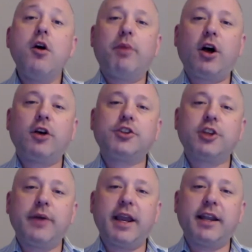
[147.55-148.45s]
but
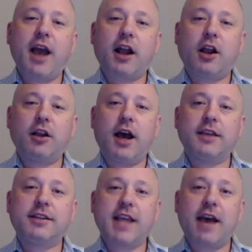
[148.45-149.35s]
also it got
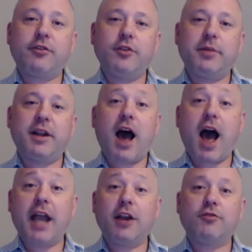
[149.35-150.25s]
staff who had been
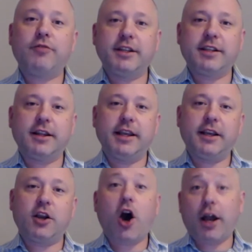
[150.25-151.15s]
hired recently
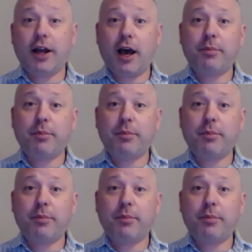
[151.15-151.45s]
caught up.